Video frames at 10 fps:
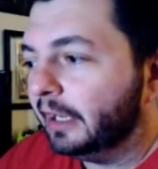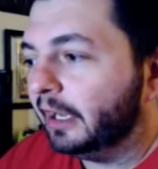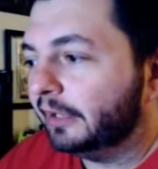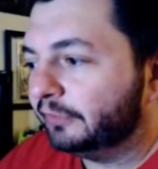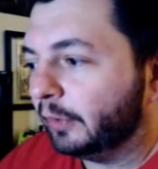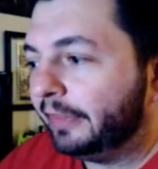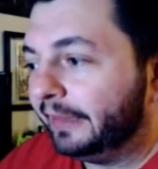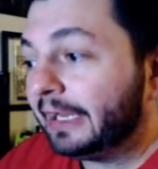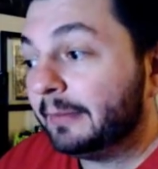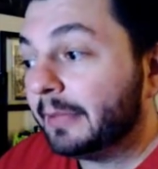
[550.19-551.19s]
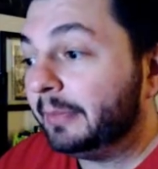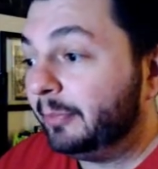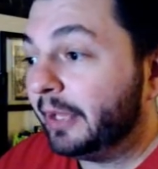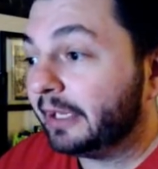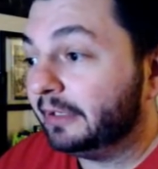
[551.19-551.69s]
Uh, so I think I might be
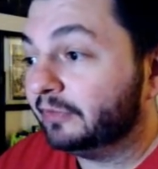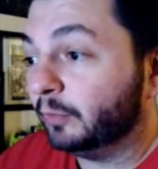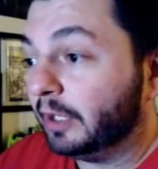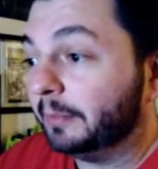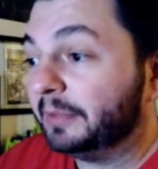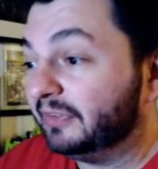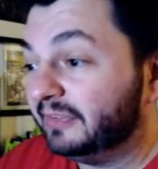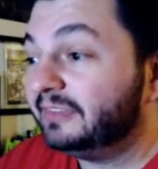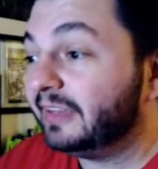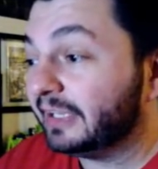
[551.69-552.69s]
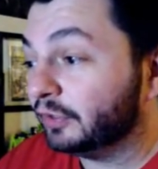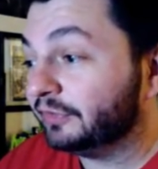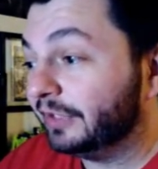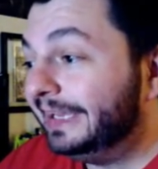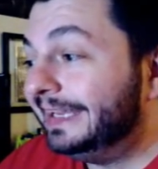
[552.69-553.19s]
picking this one up because this thing
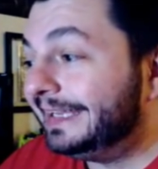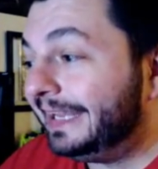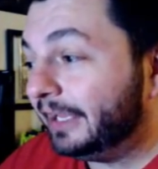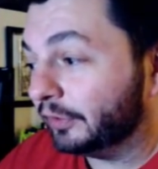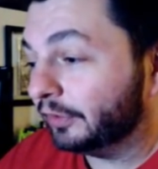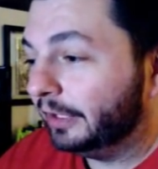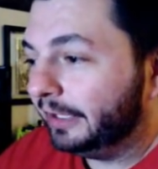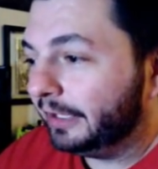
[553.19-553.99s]
looks killer.